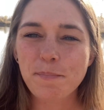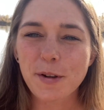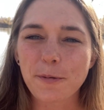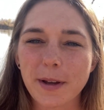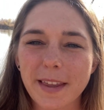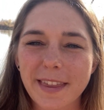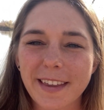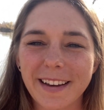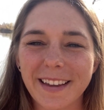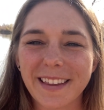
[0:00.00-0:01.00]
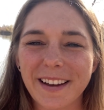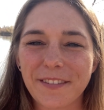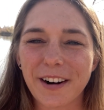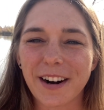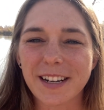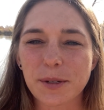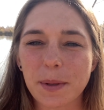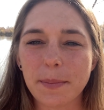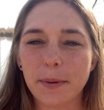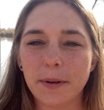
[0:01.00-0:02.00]
with the FRS
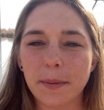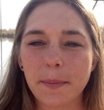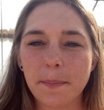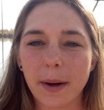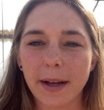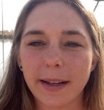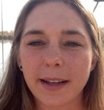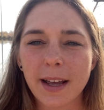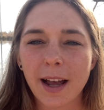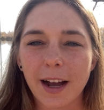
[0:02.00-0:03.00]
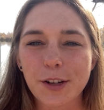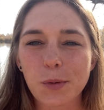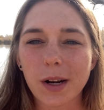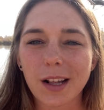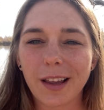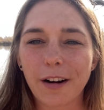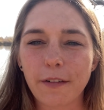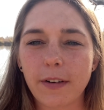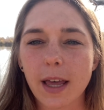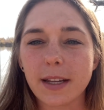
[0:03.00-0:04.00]
people, but I just want to
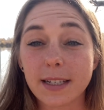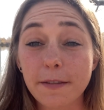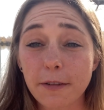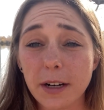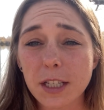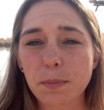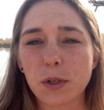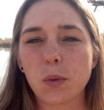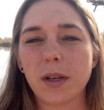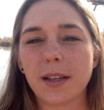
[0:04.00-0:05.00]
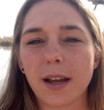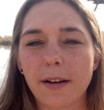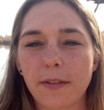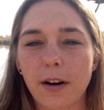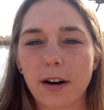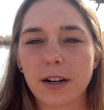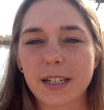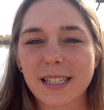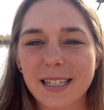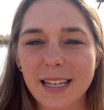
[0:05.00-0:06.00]
clarify the difference between
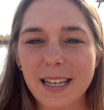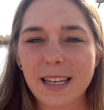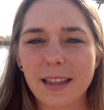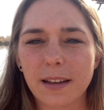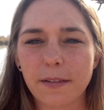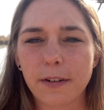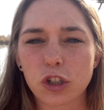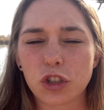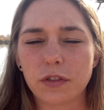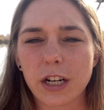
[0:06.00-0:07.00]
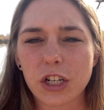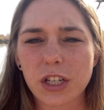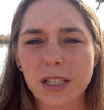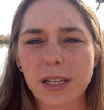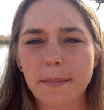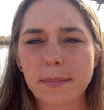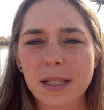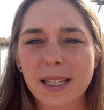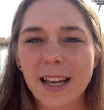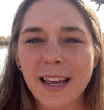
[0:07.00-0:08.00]
FRC, the functional range
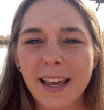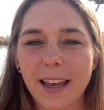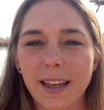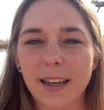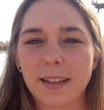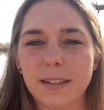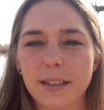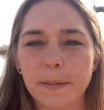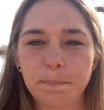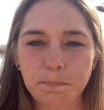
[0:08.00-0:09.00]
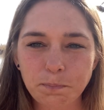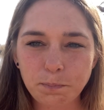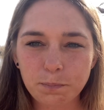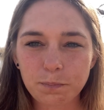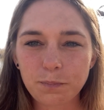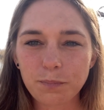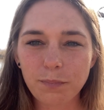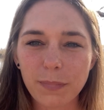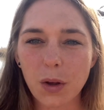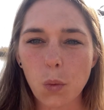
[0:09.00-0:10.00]
systems, and
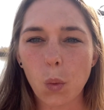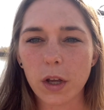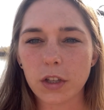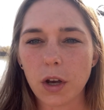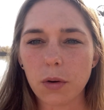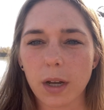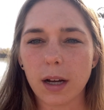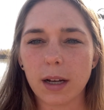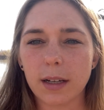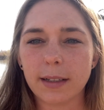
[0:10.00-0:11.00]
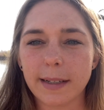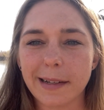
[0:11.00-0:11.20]
what yoga,